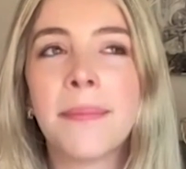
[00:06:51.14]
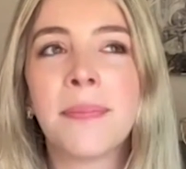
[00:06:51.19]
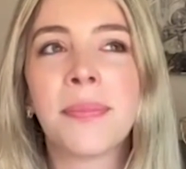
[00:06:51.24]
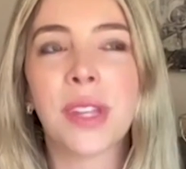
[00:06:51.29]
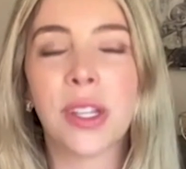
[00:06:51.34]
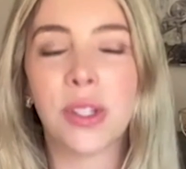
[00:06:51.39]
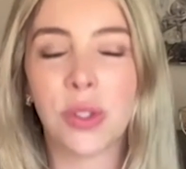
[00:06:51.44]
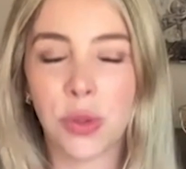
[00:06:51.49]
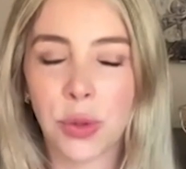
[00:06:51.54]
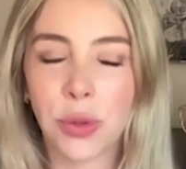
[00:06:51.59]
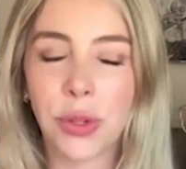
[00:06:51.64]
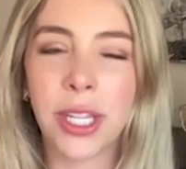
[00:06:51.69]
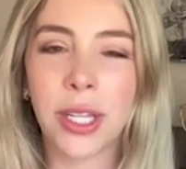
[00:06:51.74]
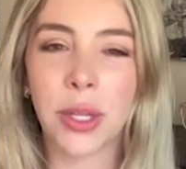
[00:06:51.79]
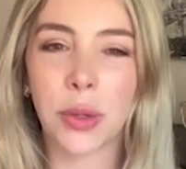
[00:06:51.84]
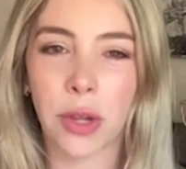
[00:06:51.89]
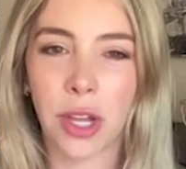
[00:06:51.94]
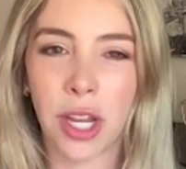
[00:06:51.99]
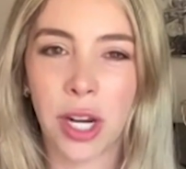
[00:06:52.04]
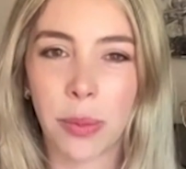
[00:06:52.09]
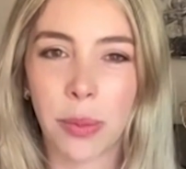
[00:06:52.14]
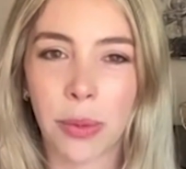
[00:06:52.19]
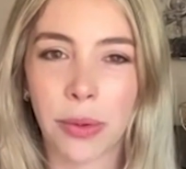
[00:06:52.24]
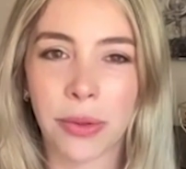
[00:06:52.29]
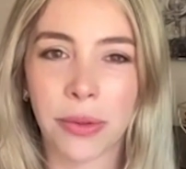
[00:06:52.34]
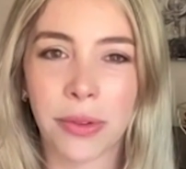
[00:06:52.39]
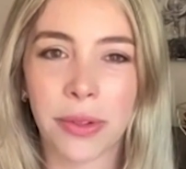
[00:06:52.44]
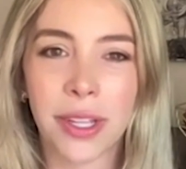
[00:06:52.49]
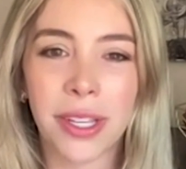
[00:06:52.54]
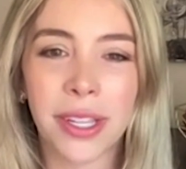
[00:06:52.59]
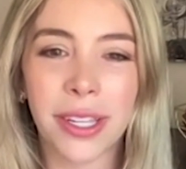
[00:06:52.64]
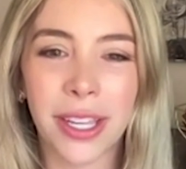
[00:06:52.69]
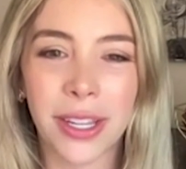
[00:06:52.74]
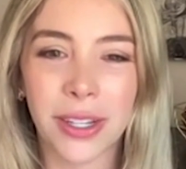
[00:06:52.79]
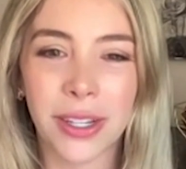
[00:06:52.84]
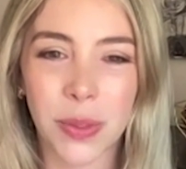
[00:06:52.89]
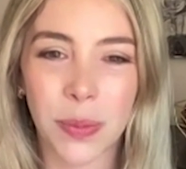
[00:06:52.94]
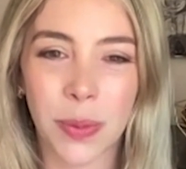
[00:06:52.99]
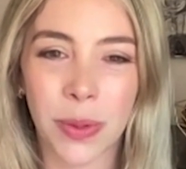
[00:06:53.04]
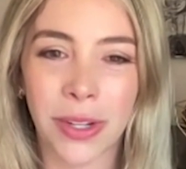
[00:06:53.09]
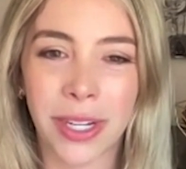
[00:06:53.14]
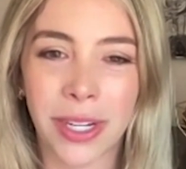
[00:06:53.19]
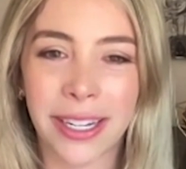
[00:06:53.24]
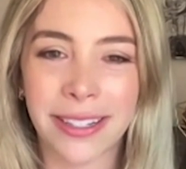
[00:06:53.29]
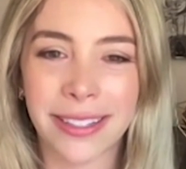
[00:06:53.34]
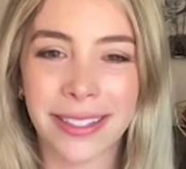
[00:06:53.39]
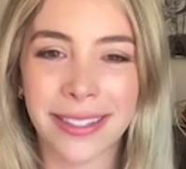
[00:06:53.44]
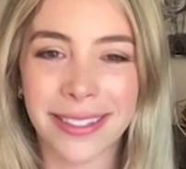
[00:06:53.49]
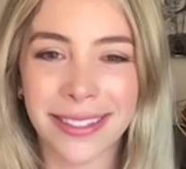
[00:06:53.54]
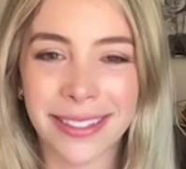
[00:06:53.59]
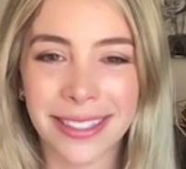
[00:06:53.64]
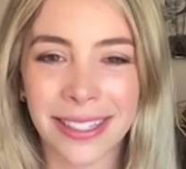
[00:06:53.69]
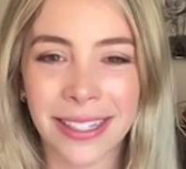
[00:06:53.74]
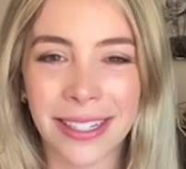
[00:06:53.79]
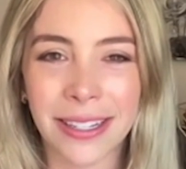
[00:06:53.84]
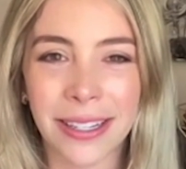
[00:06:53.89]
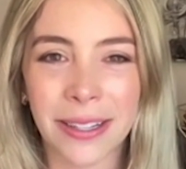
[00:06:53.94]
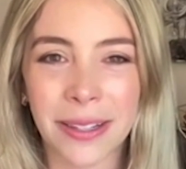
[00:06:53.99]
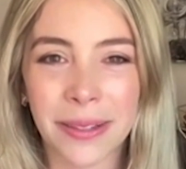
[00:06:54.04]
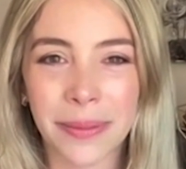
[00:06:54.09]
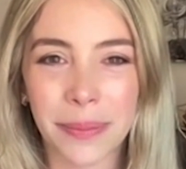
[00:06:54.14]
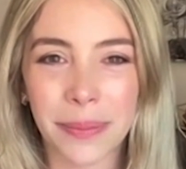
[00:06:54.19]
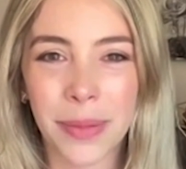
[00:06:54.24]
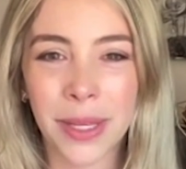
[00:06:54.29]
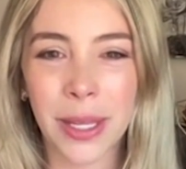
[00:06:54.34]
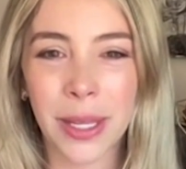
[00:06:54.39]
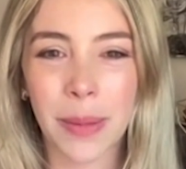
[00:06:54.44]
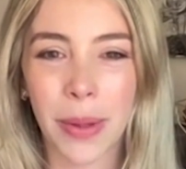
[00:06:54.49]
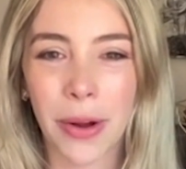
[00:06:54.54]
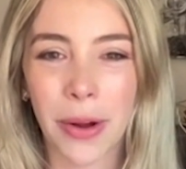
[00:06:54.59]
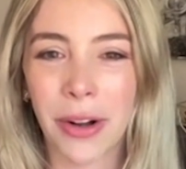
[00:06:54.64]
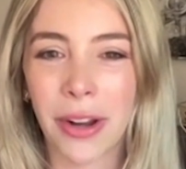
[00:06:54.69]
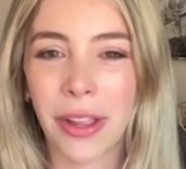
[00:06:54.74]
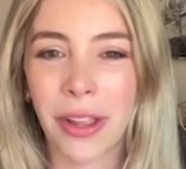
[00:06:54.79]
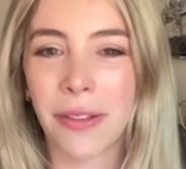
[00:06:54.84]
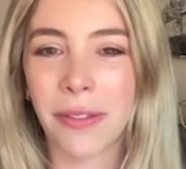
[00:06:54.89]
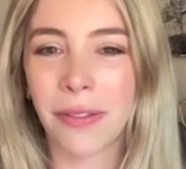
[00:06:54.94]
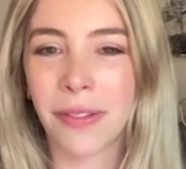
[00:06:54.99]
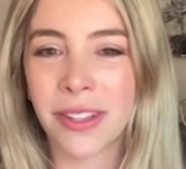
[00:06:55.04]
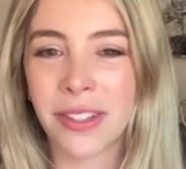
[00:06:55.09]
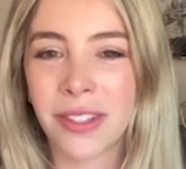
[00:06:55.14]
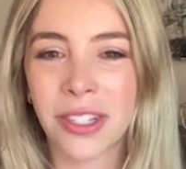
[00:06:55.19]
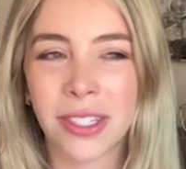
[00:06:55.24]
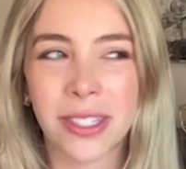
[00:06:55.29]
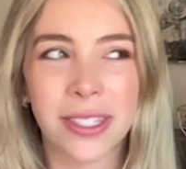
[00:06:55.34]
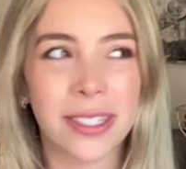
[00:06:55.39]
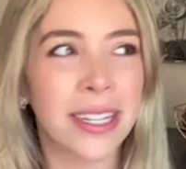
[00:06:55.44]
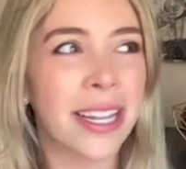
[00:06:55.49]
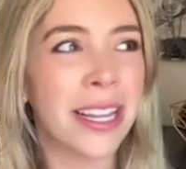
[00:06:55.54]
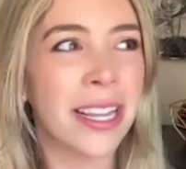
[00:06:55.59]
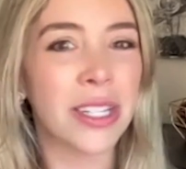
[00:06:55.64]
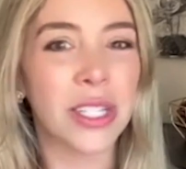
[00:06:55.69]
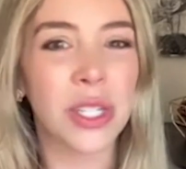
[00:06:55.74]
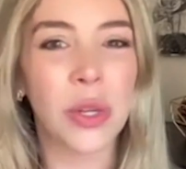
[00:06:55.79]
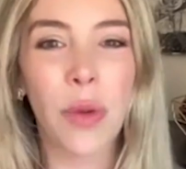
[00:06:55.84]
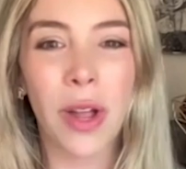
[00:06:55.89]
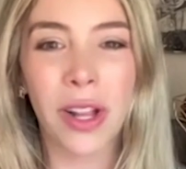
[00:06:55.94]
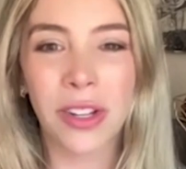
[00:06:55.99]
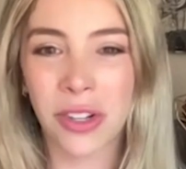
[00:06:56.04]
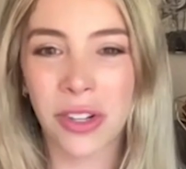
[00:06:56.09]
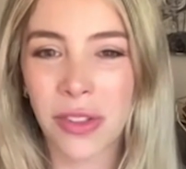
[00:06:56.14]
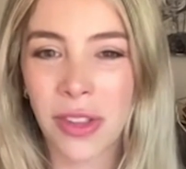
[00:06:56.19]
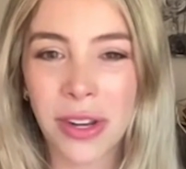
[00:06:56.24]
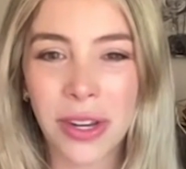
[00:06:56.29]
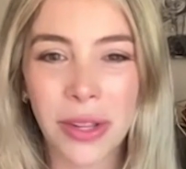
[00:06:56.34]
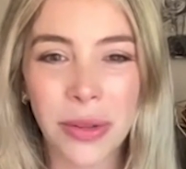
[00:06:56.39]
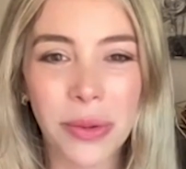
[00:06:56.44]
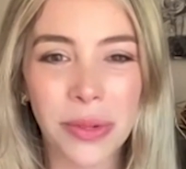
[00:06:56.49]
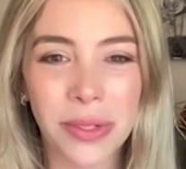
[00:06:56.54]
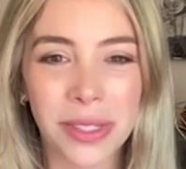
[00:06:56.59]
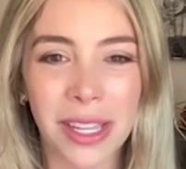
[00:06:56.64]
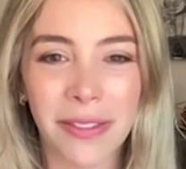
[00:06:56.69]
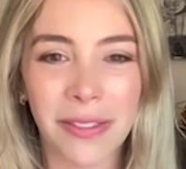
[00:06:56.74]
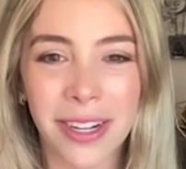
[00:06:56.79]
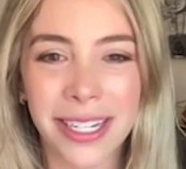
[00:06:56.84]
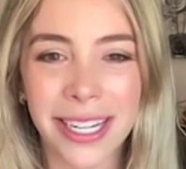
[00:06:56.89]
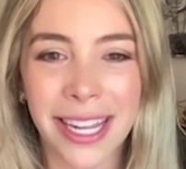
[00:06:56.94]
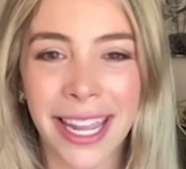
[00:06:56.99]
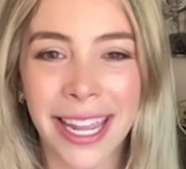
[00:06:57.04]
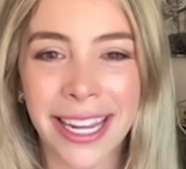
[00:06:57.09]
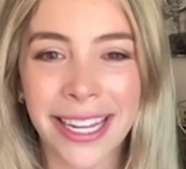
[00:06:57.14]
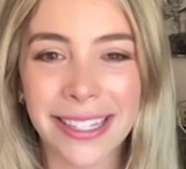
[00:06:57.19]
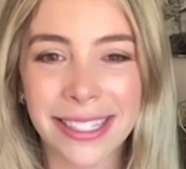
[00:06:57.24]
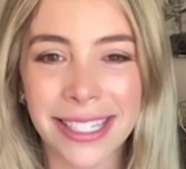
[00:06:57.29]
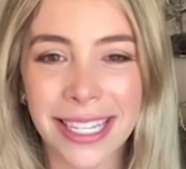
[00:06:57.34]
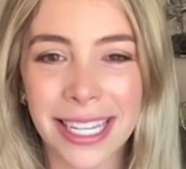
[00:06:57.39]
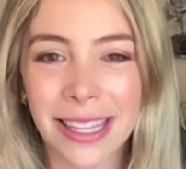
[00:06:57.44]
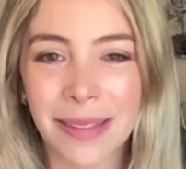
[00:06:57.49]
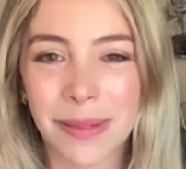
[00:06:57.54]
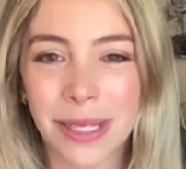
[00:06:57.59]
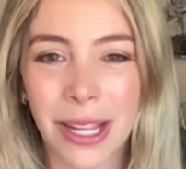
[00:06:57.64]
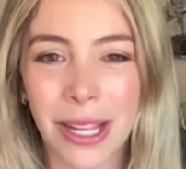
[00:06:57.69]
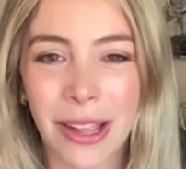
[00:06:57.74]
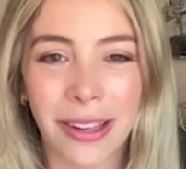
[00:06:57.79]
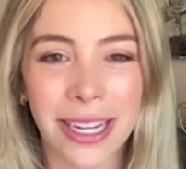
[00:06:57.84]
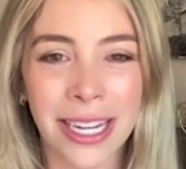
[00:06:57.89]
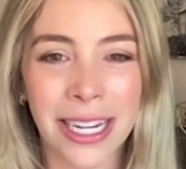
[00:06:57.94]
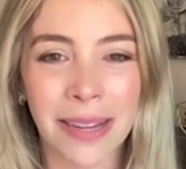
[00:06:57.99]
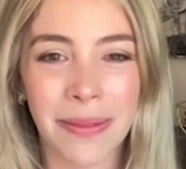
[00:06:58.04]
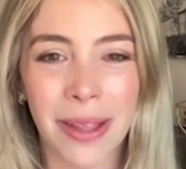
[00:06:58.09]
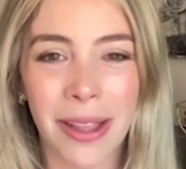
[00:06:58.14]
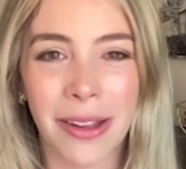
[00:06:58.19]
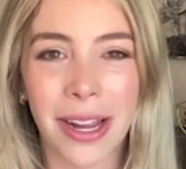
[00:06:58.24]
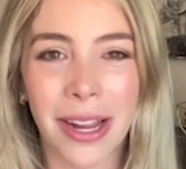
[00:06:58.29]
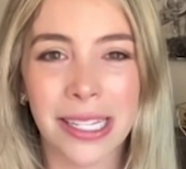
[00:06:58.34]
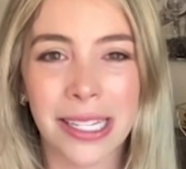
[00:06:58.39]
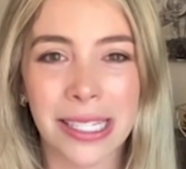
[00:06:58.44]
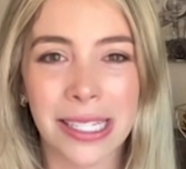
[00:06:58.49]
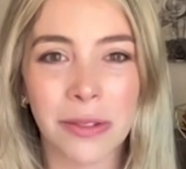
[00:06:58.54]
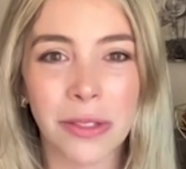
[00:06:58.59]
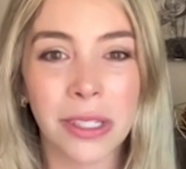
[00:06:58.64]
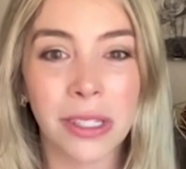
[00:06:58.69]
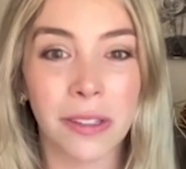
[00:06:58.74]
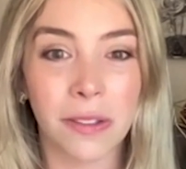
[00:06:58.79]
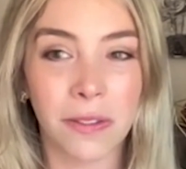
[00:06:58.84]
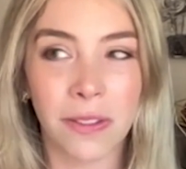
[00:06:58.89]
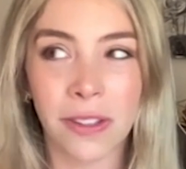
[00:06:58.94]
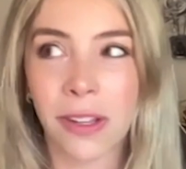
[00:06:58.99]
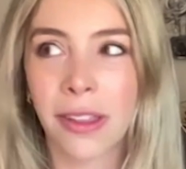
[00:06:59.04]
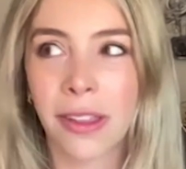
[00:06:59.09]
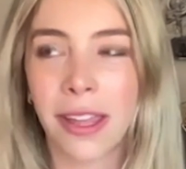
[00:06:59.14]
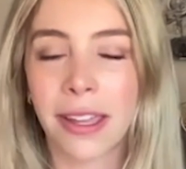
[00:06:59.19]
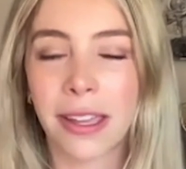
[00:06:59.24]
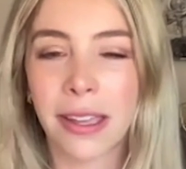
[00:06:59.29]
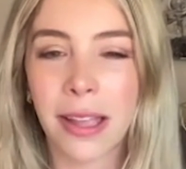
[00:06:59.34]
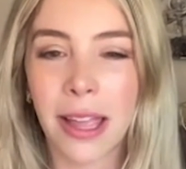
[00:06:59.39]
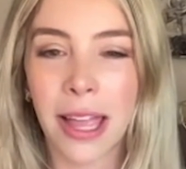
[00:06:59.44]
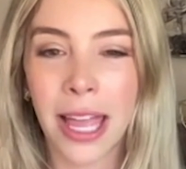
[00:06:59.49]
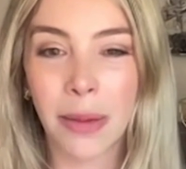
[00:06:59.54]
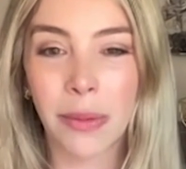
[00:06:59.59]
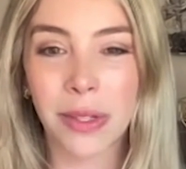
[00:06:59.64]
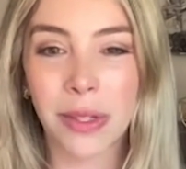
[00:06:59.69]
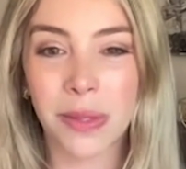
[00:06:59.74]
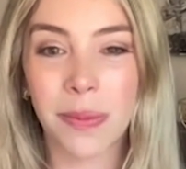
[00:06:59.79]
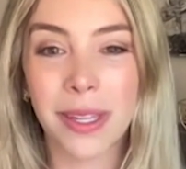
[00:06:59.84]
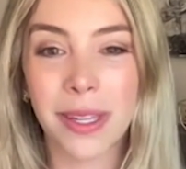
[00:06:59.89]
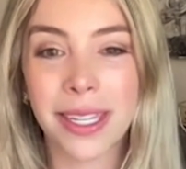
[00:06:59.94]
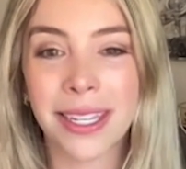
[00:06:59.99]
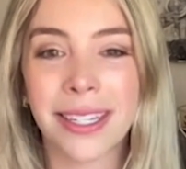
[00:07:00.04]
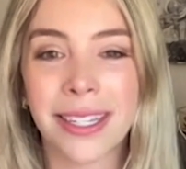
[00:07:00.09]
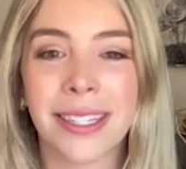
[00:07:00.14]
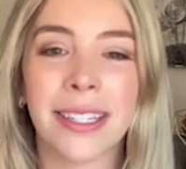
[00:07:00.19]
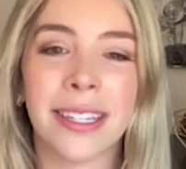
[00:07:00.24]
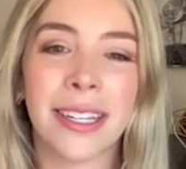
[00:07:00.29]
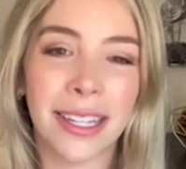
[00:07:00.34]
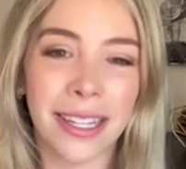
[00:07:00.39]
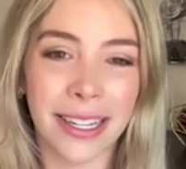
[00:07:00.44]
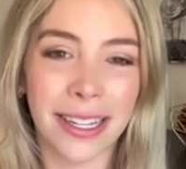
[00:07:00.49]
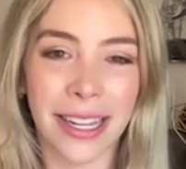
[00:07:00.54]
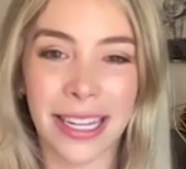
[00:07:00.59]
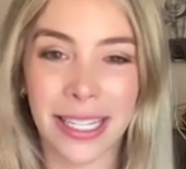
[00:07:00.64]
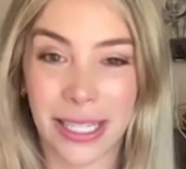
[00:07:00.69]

a truly incredible experience to be a part of, and just to watch on the news every day and see them talking about us and really feel like I was making a